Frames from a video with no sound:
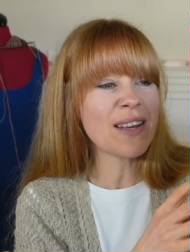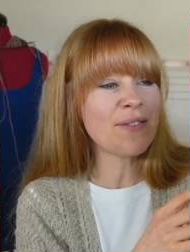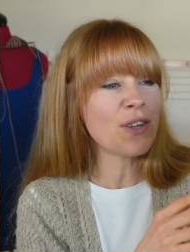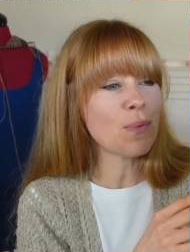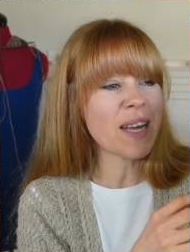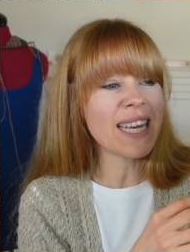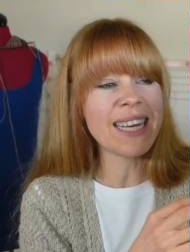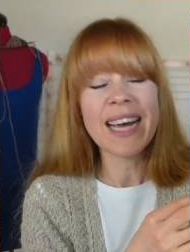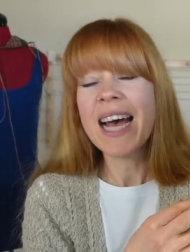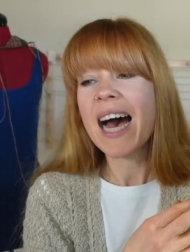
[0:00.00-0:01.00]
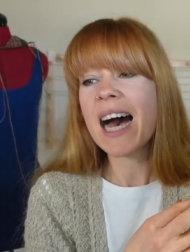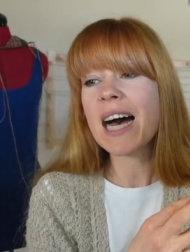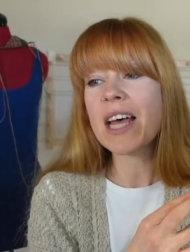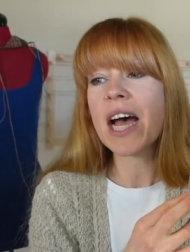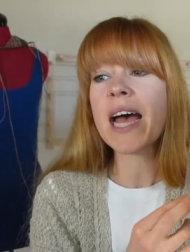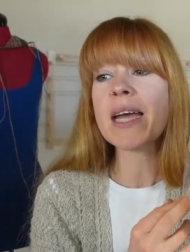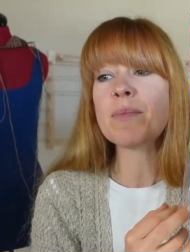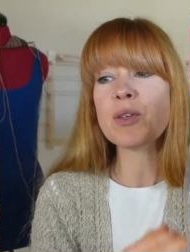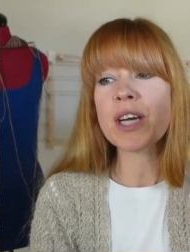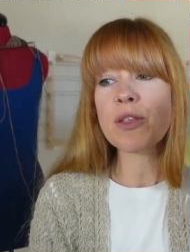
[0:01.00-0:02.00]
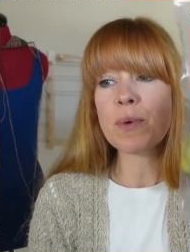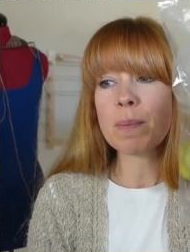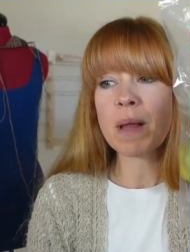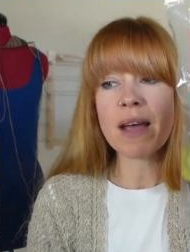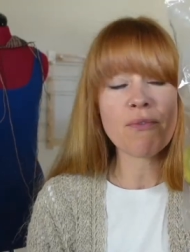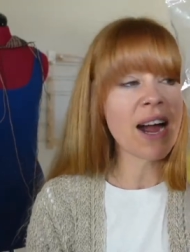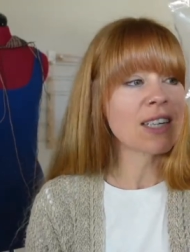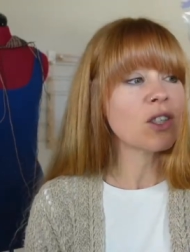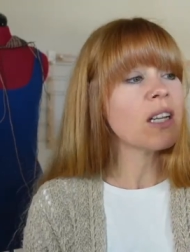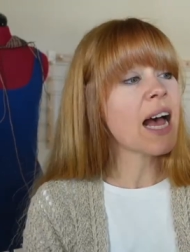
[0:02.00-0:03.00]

Eve, you win. Uh, I am doing a three ply fractal.